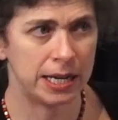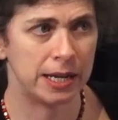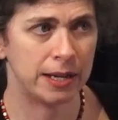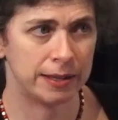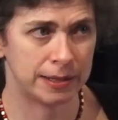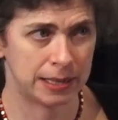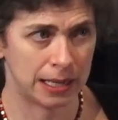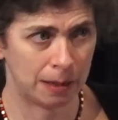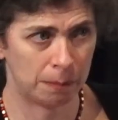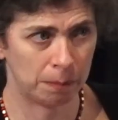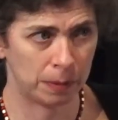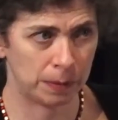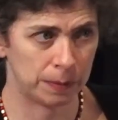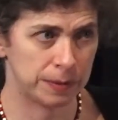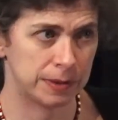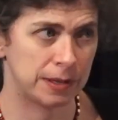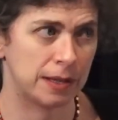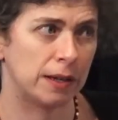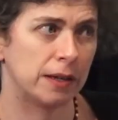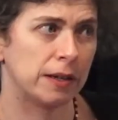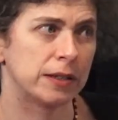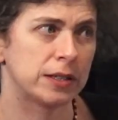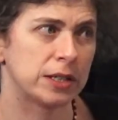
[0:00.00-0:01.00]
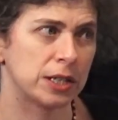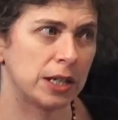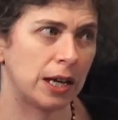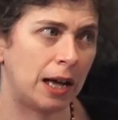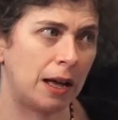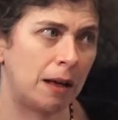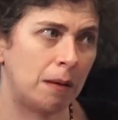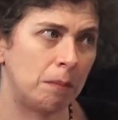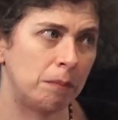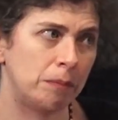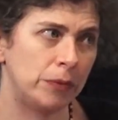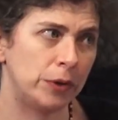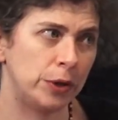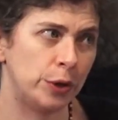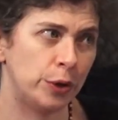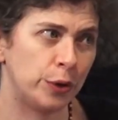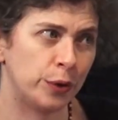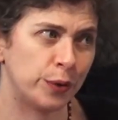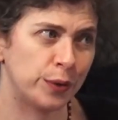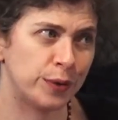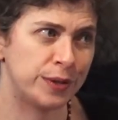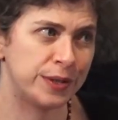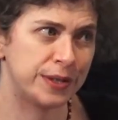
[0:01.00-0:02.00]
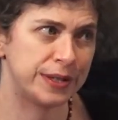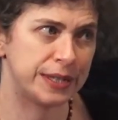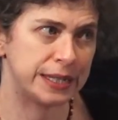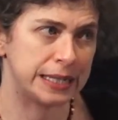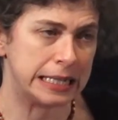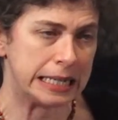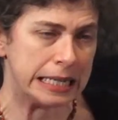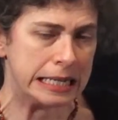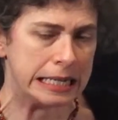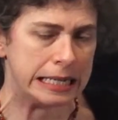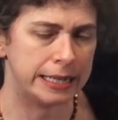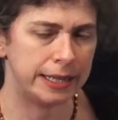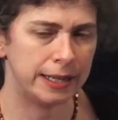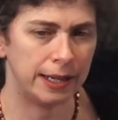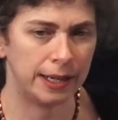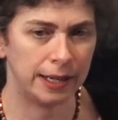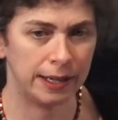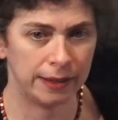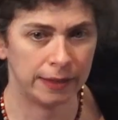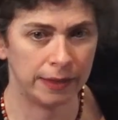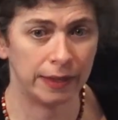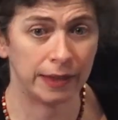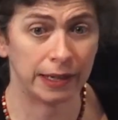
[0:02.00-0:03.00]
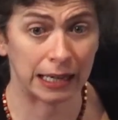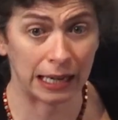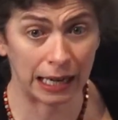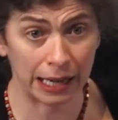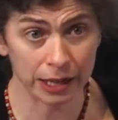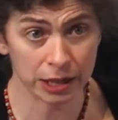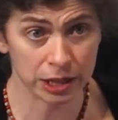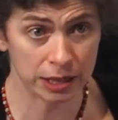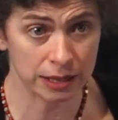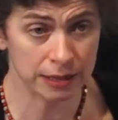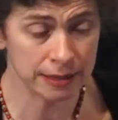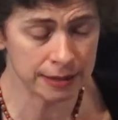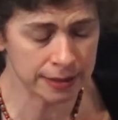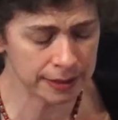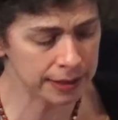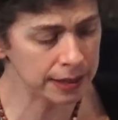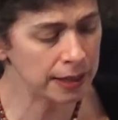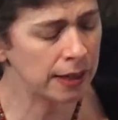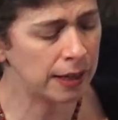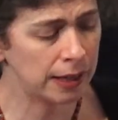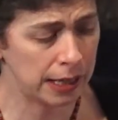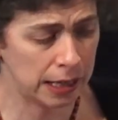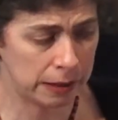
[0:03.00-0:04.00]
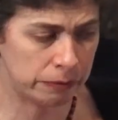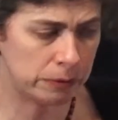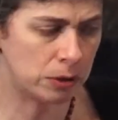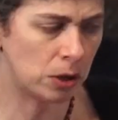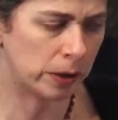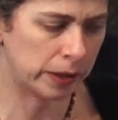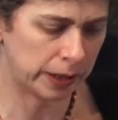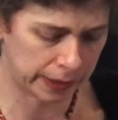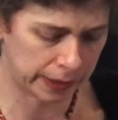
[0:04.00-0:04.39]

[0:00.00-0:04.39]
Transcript: examples that you could see in the collections, if not in